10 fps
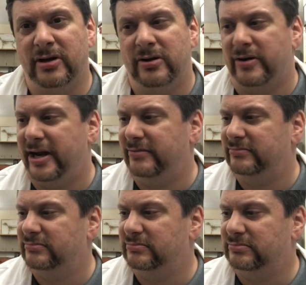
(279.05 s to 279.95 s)
right?
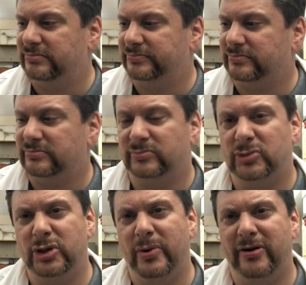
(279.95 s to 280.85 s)

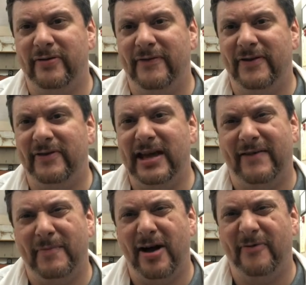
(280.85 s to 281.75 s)
250, if
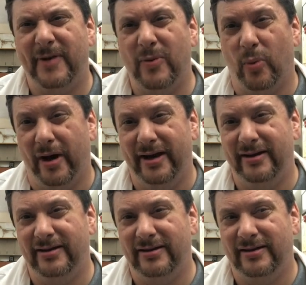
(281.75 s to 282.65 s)
I'm off by 1,
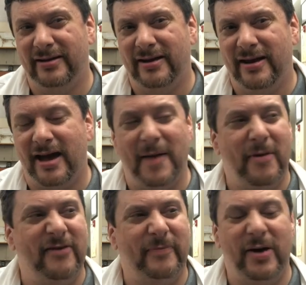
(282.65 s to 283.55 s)
I'm
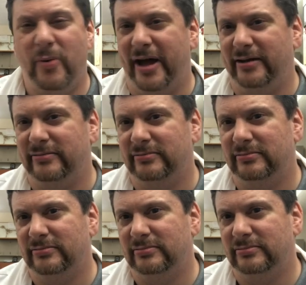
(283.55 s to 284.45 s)
off by what?
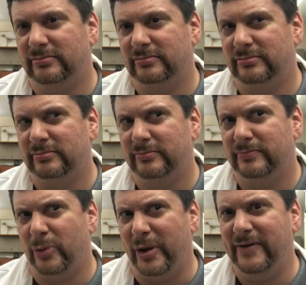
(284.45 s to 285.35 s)

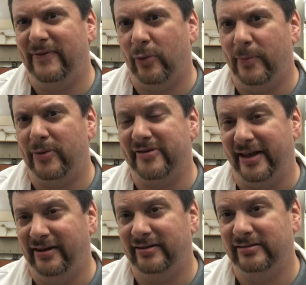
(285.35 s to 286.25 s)

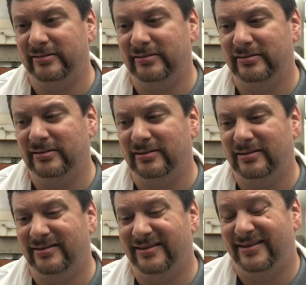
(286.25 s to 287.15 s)
0.4%?
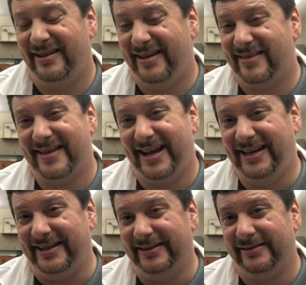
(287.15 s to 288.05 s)
That's
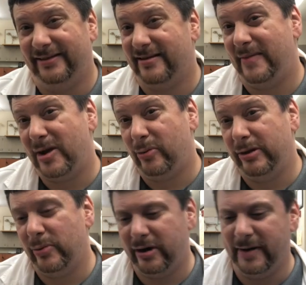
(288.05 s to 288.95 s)
tiny. So I'm not really
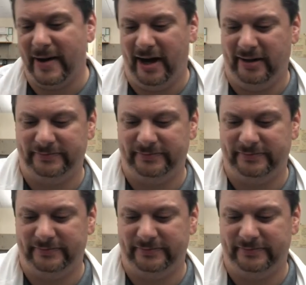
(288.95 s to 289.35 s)
worried about it.